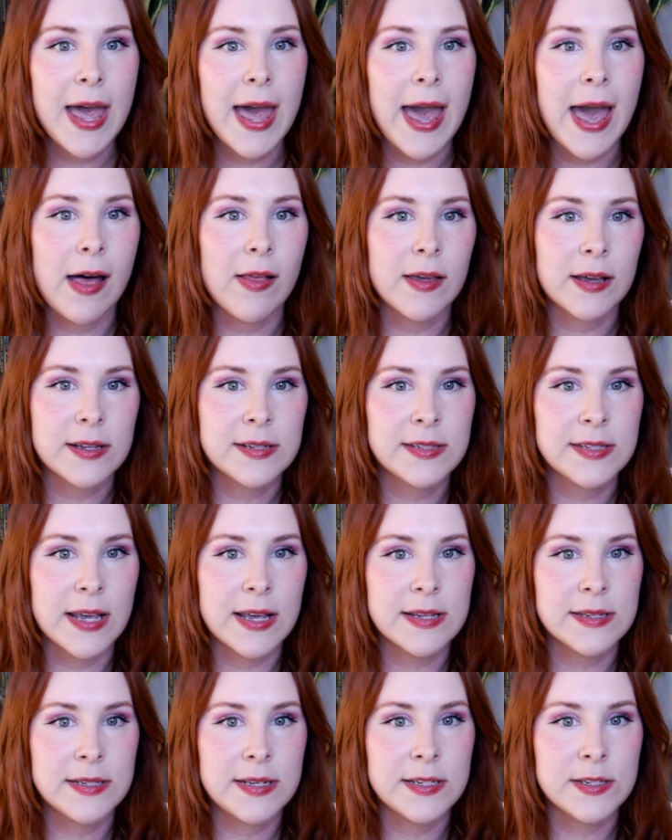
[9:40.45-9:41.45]
Alex
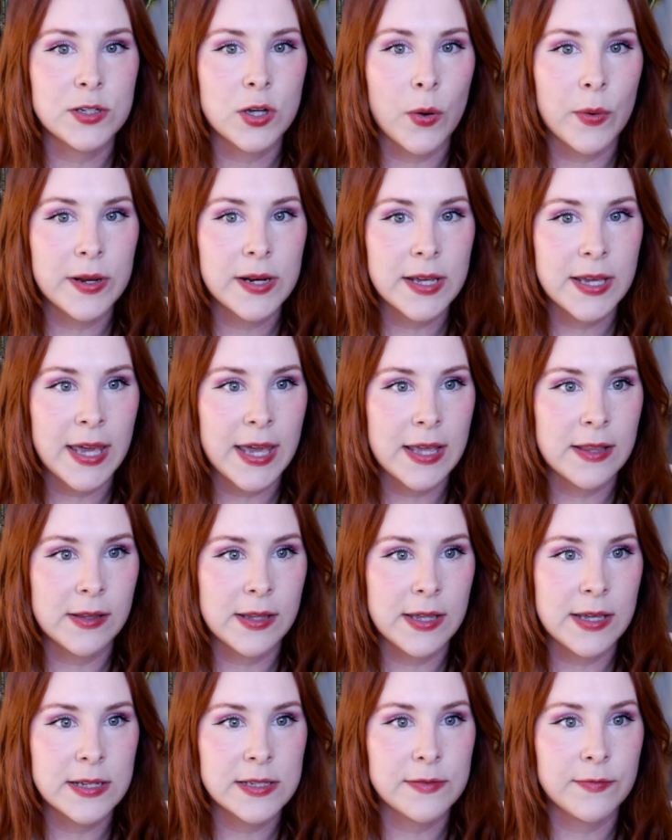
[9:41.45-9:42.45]
says he's going to
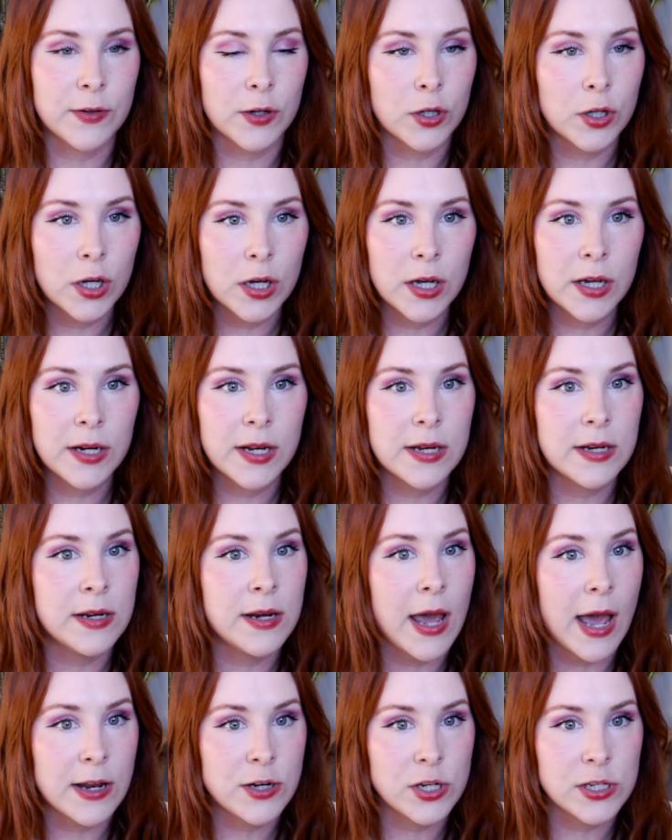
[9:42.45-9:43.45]
Caelise for good,
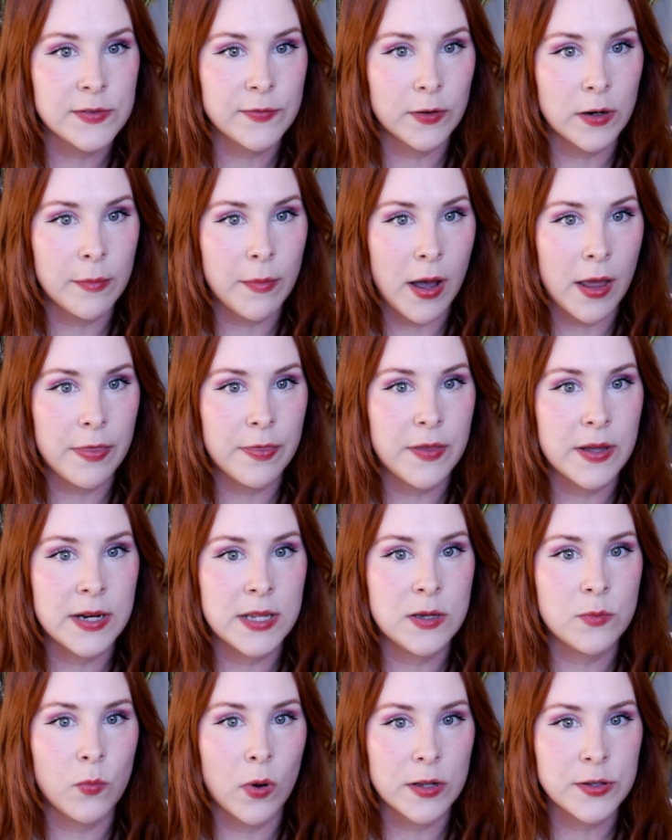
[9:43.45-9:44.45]
not just for a month, and
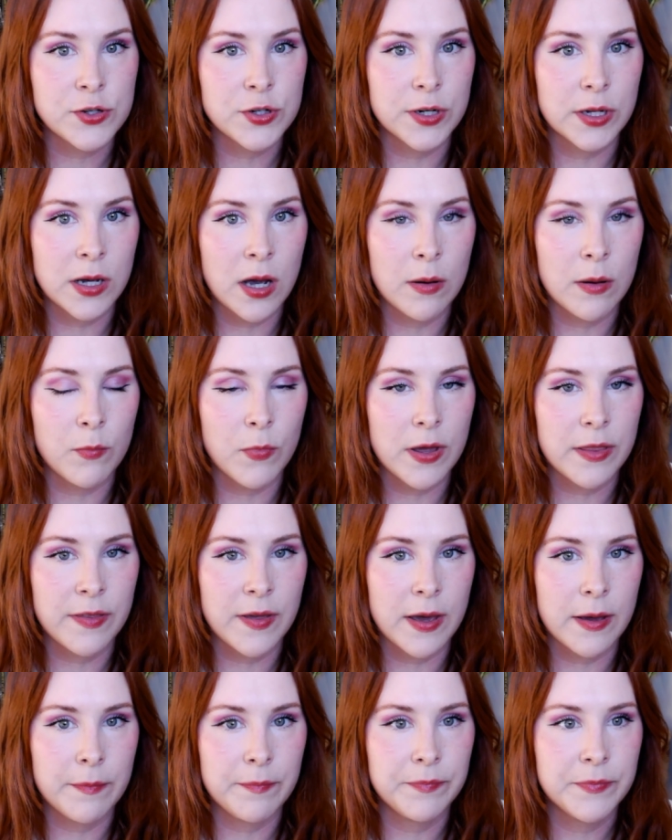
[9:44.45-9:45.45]
he wants her to come with
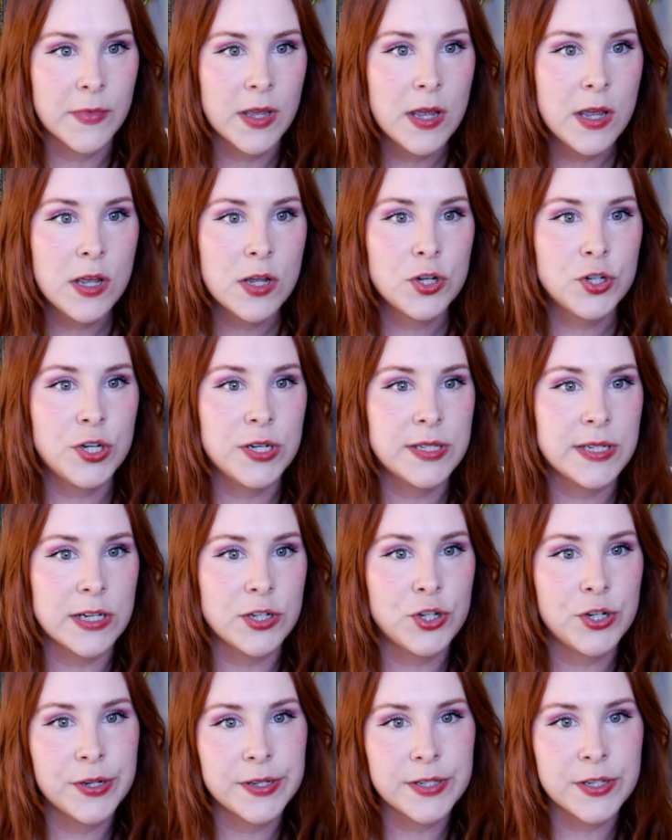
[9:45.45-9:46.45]
him. She says
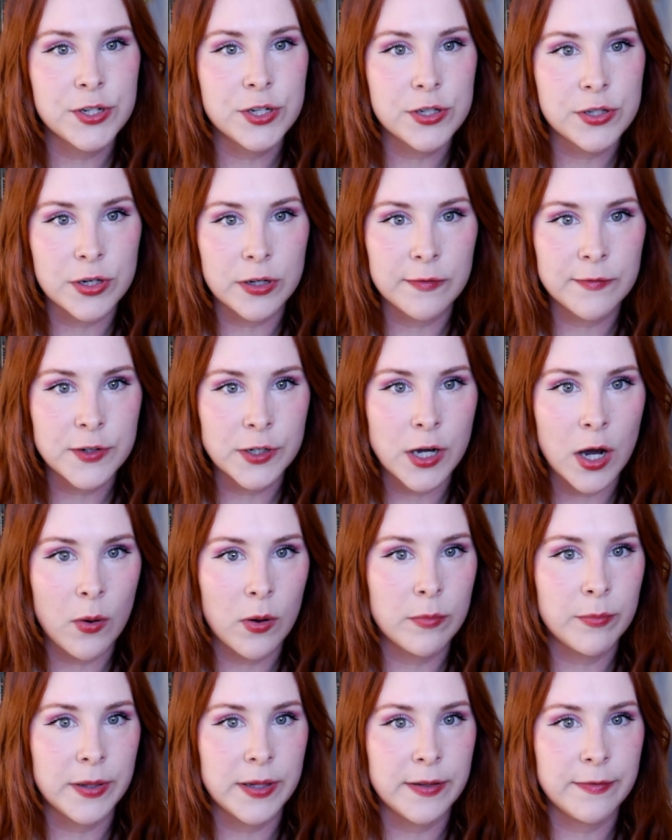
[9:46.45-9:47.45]
she doesn't deserve to go
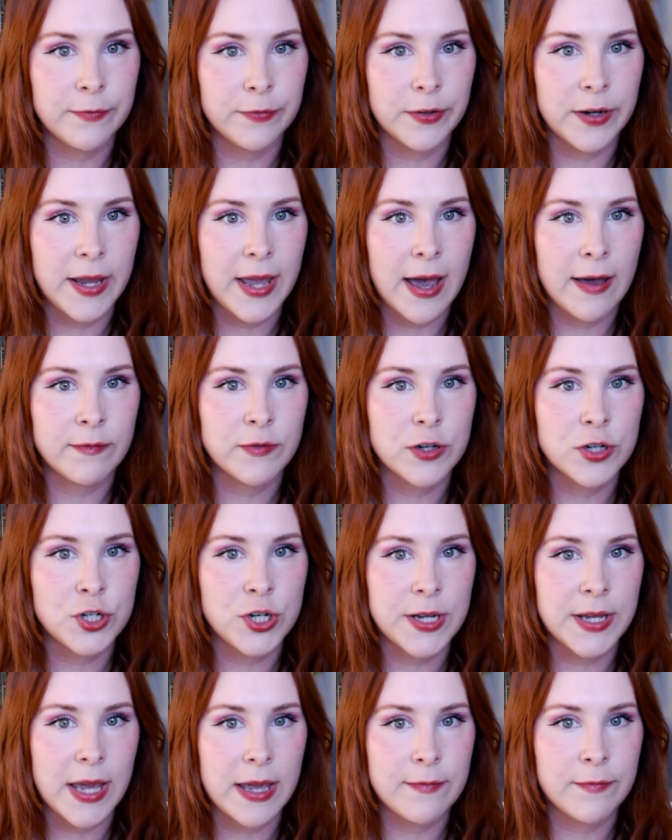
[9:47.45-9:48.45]
and be free after
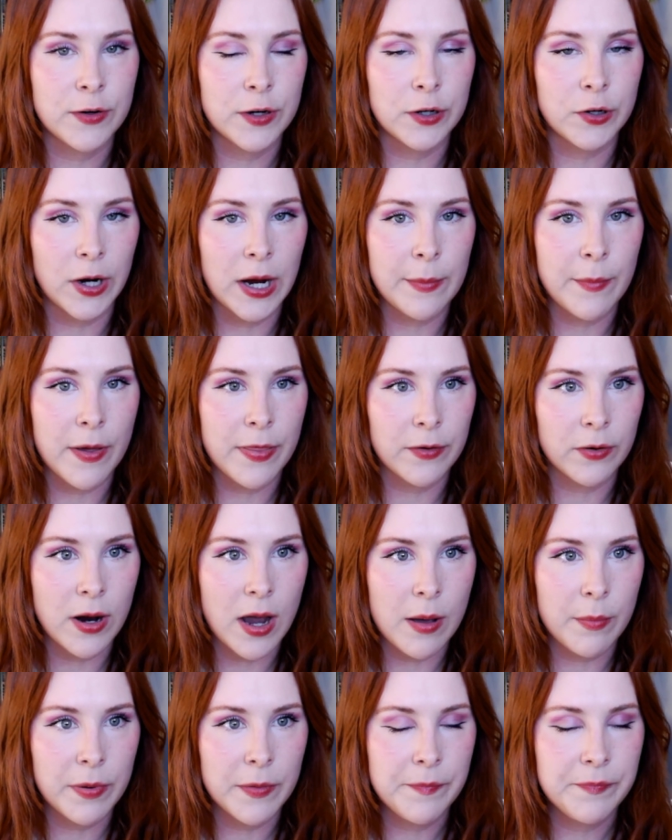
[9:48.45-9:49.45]
she gave her grandmother
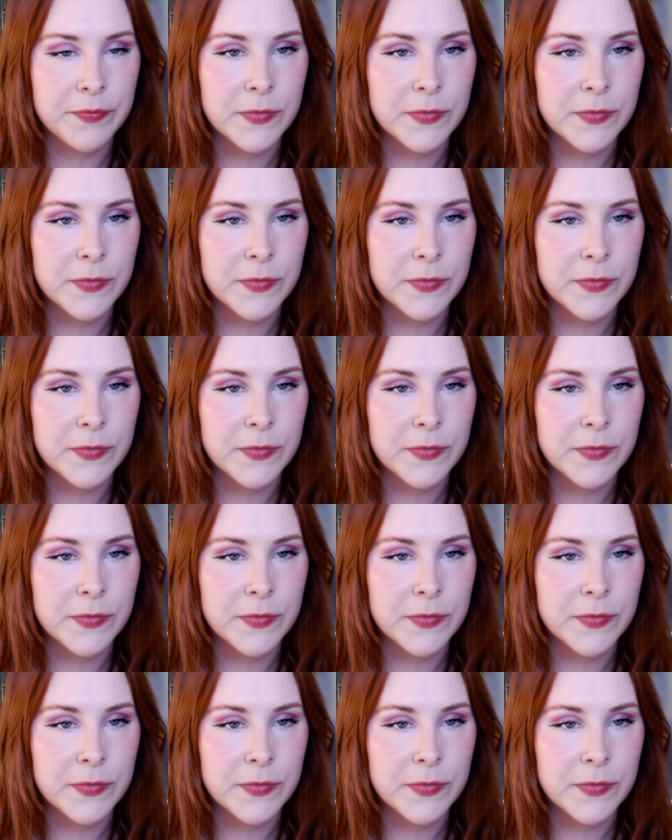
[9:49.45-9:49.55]
up.